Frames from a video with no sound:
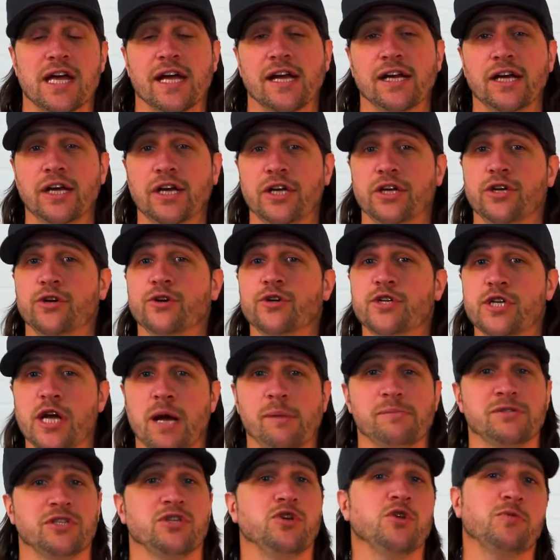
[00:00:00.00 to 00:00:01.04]
that your
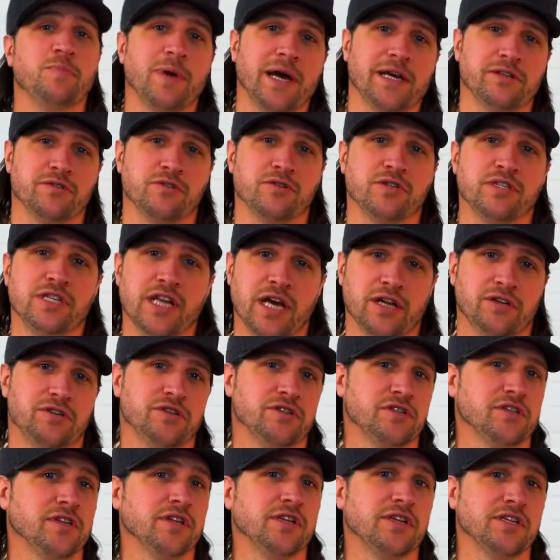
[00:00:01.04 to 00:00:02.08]
job as a youth pastor is not
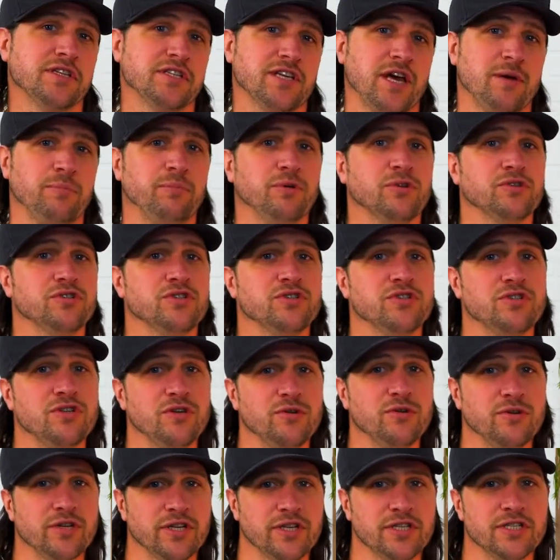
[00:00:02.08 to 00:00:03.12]
just to disciple
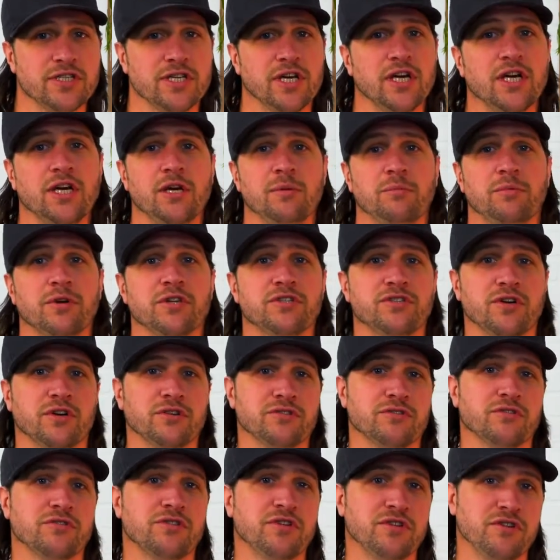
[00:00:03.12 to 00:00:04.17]
students, but it's
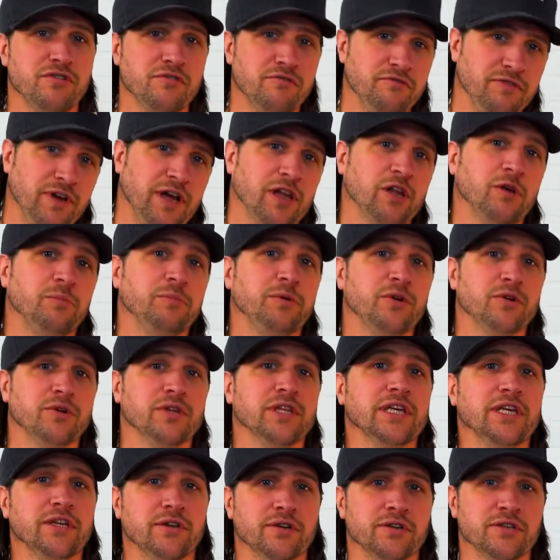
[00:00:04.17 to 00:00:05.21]
also to develop your
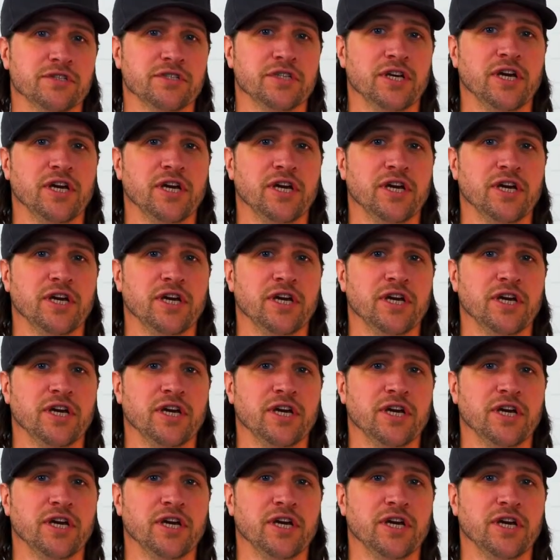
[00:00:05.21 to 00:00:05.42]
leaders.